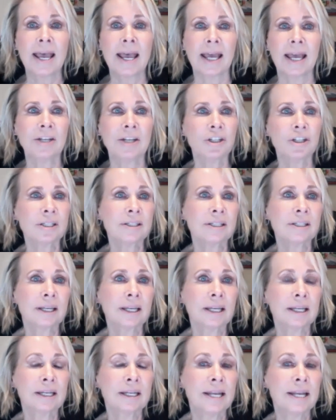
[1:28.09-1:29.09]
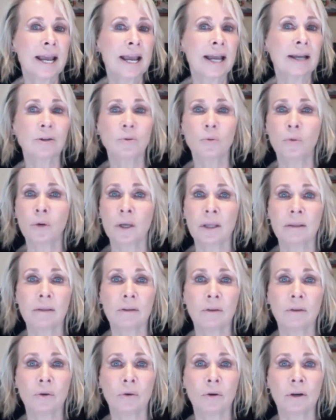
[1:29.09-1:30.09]
and just to connect
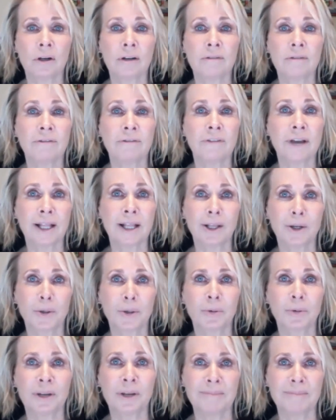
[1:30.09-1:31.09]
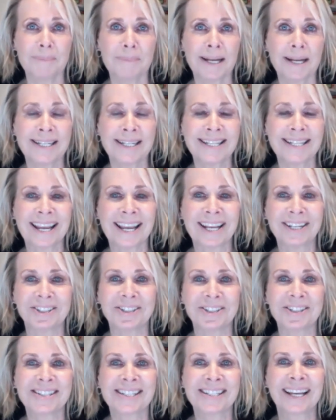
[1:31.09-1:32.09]
with your fellow
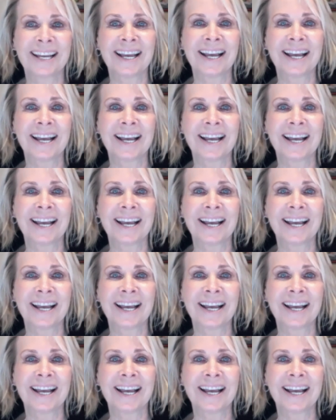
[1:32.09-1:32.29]
meditators.